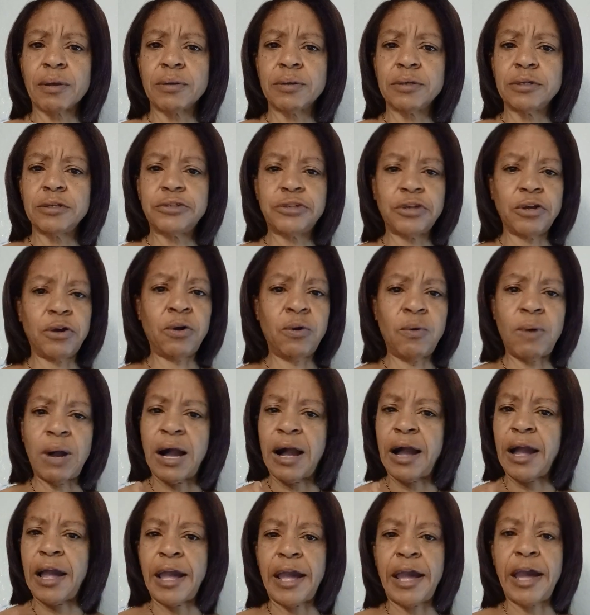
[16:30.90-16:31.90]
So
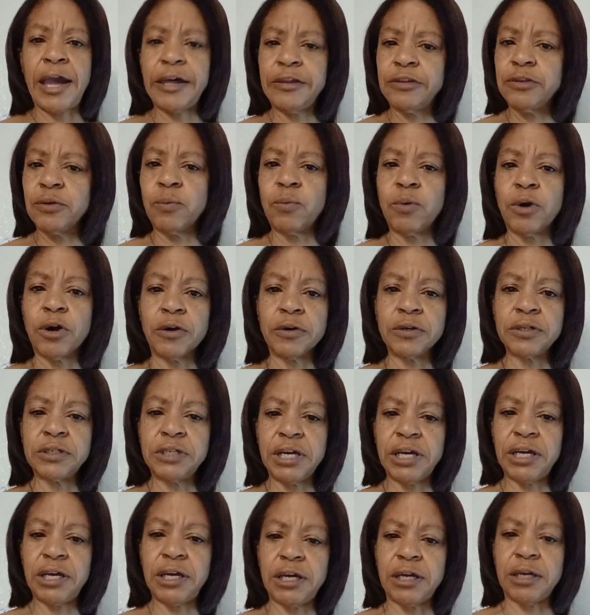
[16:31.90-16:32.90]
I had the work
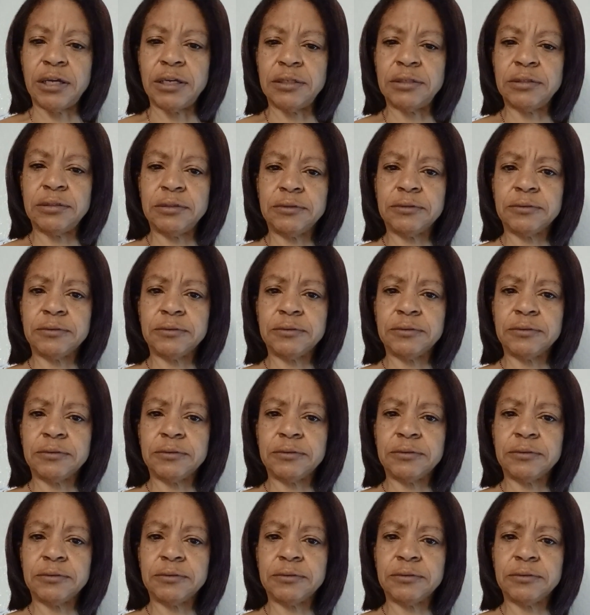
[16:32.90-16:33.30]
done.